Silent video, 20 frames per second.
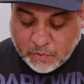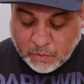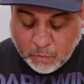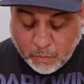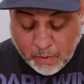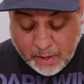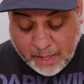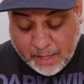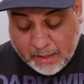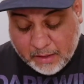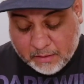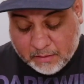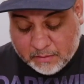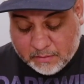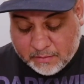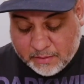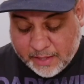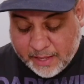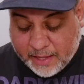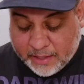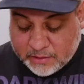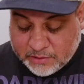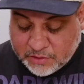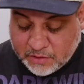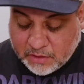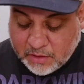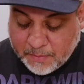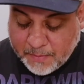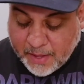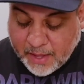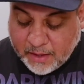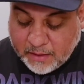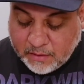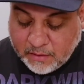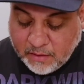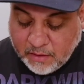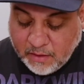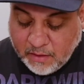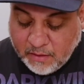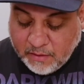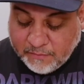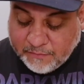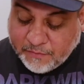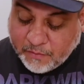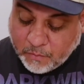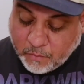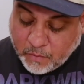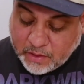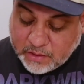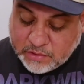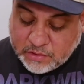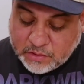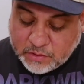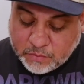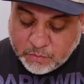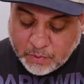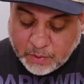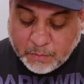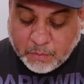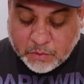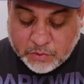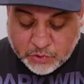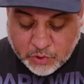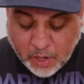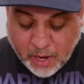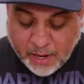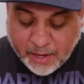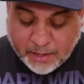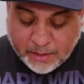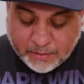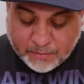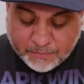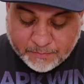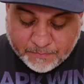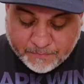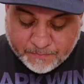"Well," answered the man, "for once we will try it."